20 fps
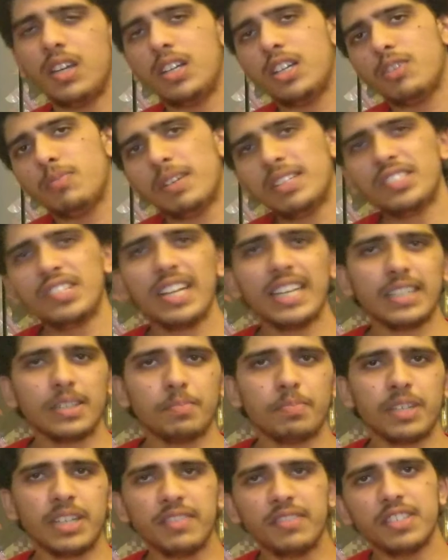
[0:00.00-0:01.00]
Now, much like the
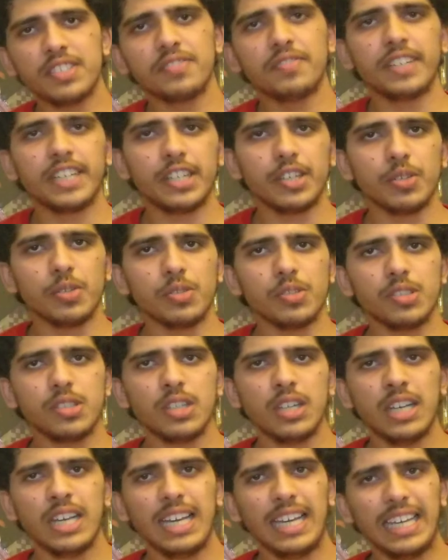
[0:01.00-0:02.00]
previous
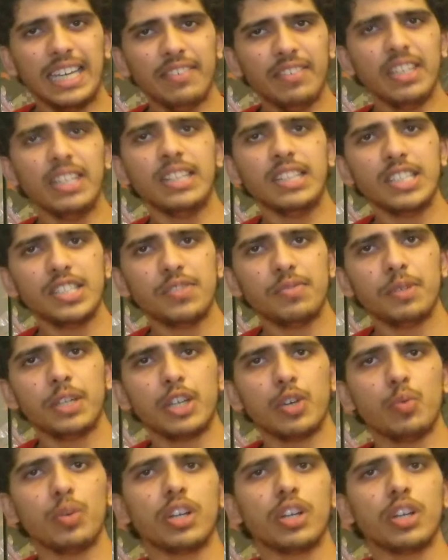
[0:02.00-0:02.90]
videos, even in this video,